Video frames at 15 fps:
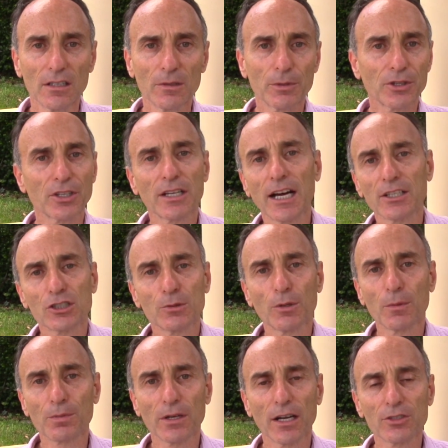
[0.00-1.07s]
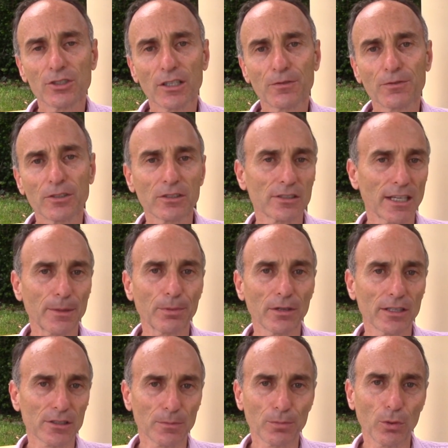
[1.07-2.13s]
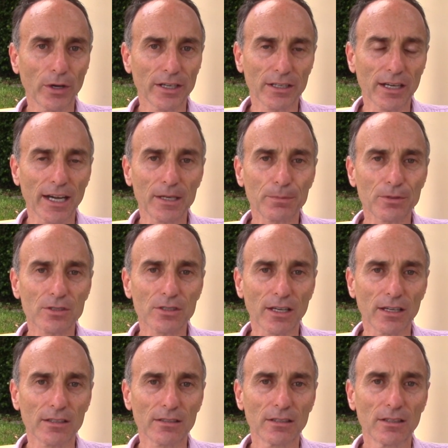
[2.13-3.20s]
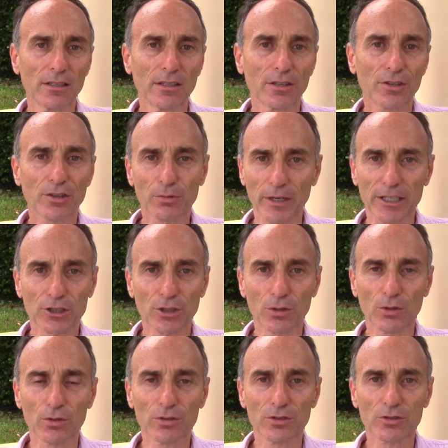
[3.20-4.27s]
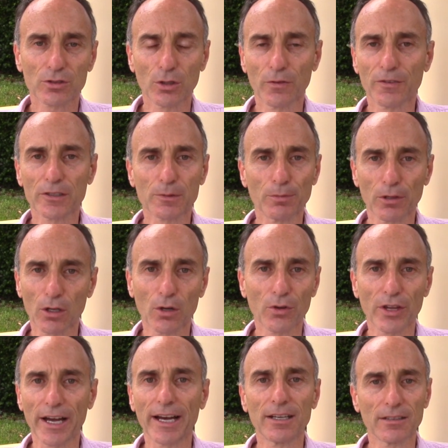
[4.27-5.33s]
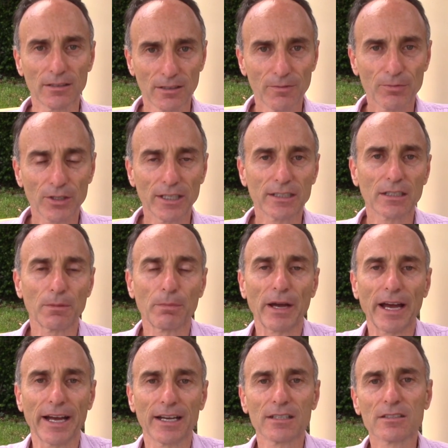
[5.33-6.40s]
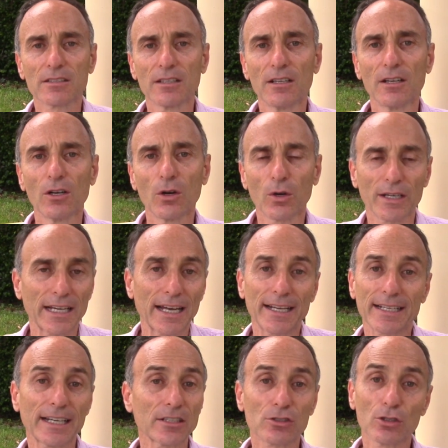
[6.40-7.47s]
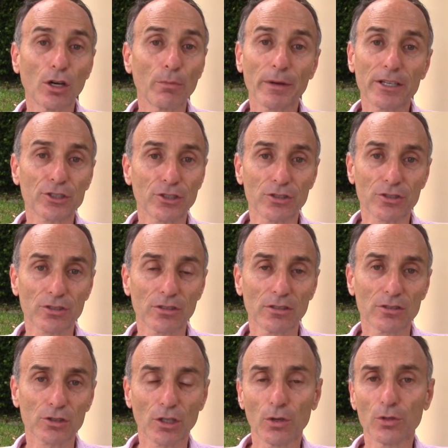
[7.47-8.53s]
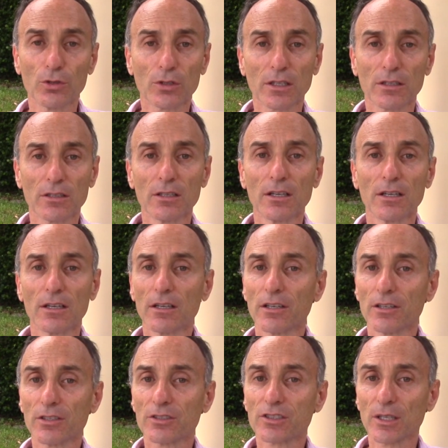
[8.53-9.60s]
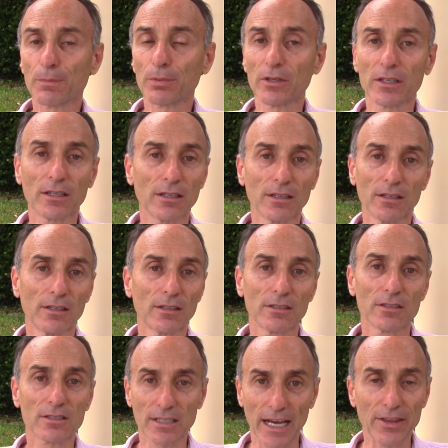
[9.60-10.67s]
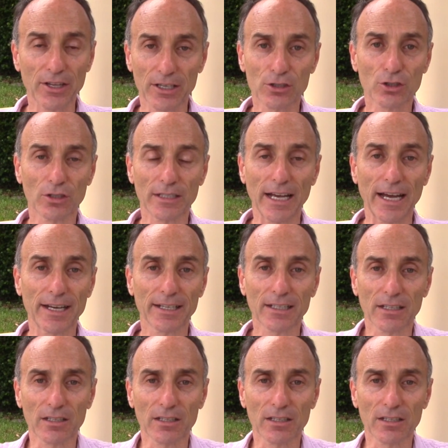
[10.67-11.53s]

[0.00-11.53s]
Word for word: But the non-GMO project, for example, has a 0.9% threshold. So if it's below that, it can pass. Organic has no measures. So you can simply say that it's organic and